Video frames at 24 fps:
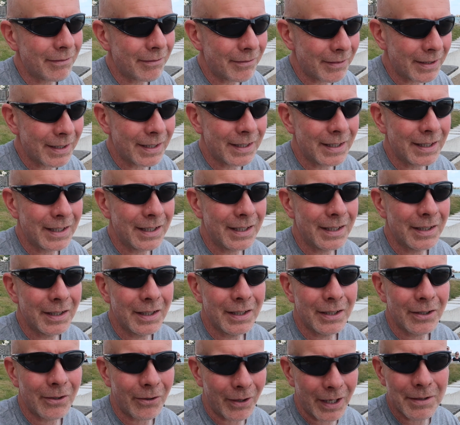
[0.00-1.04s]
really
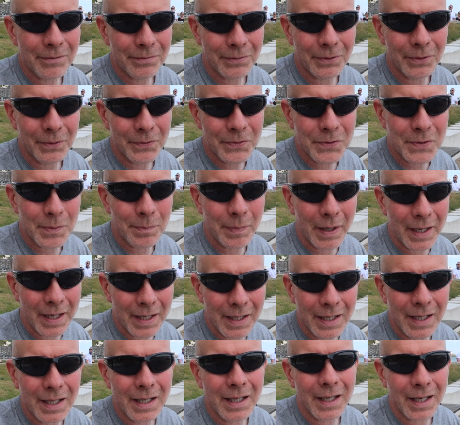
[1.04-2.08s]
grateful to
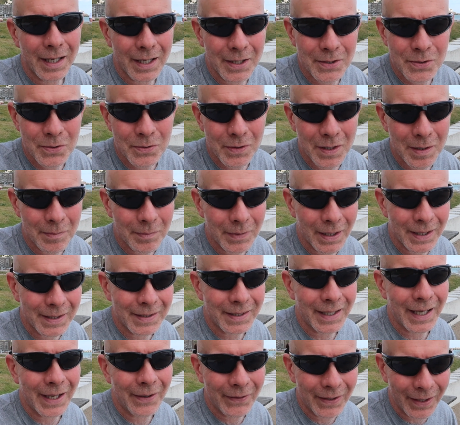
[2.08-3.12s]
Bailey, Airstream and
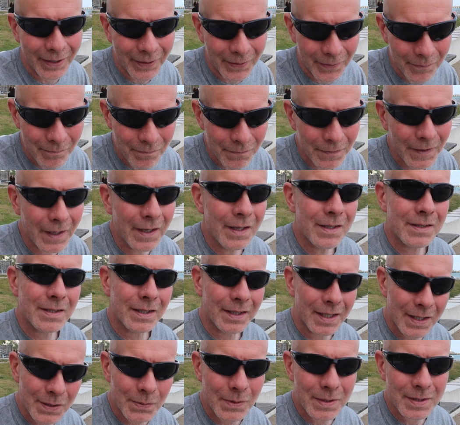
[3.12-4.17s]
Alco. So
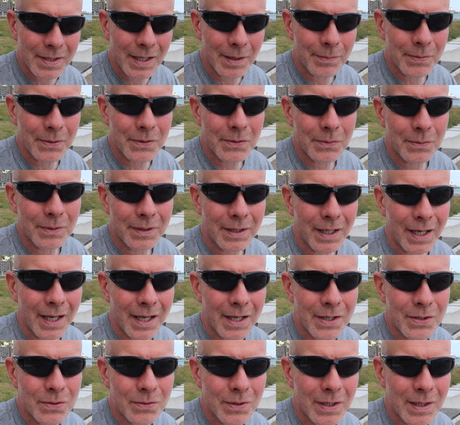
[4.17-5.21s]
that's what's happened with the
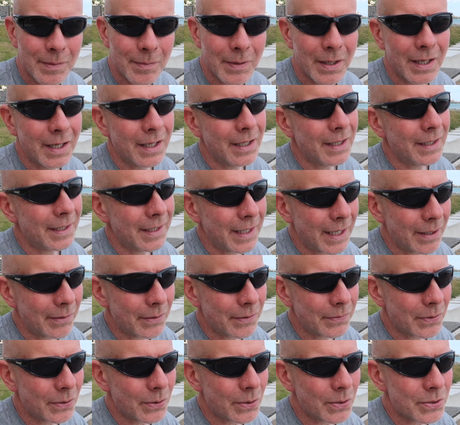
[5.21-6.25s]
Airstream. Now
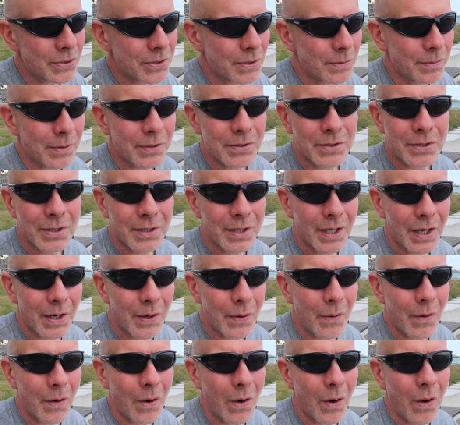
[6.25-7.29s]
of course you want to
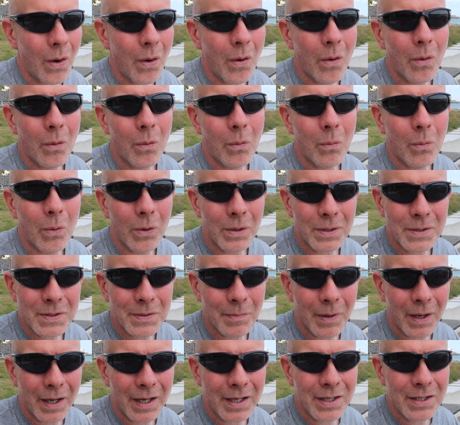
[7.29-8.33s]
know what's
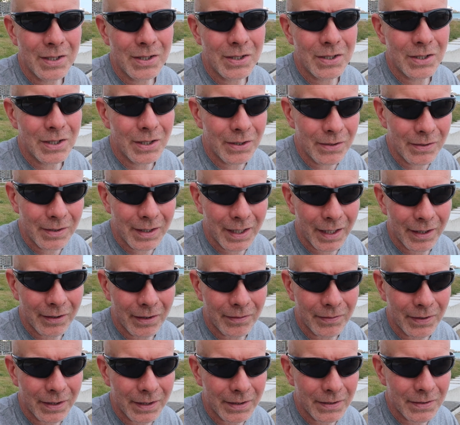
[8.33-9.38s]
my new
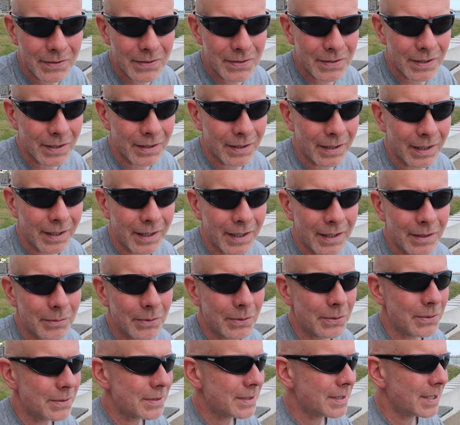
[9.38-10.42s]
Caravan, so I
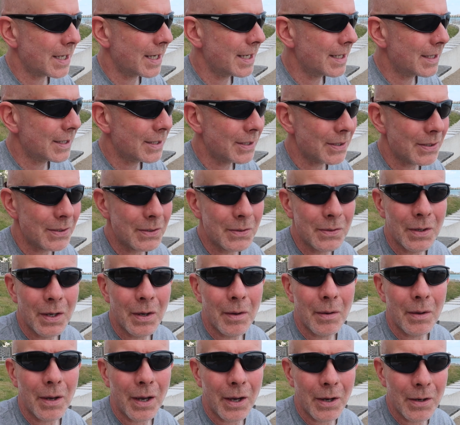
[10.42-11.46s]
will take you
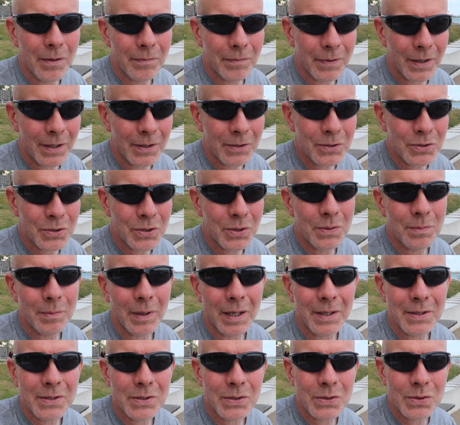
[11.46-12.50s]
over to
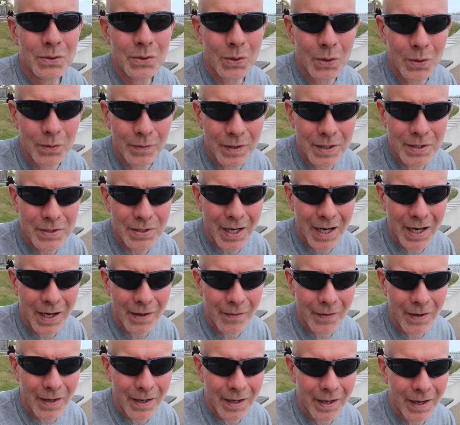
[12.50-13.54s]
my storage
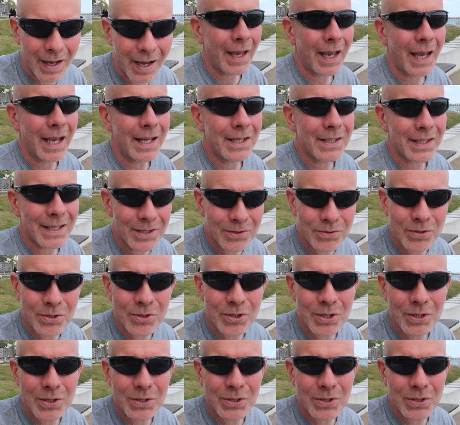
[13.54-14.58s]
area and
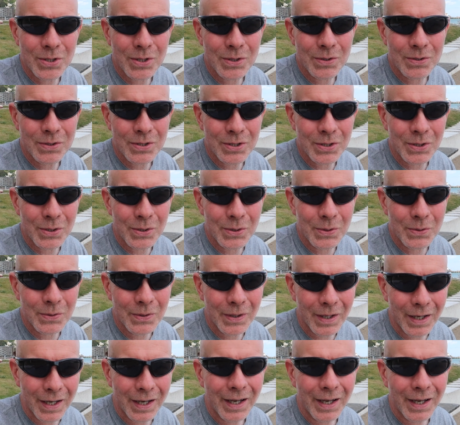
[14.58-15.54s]
introduce you to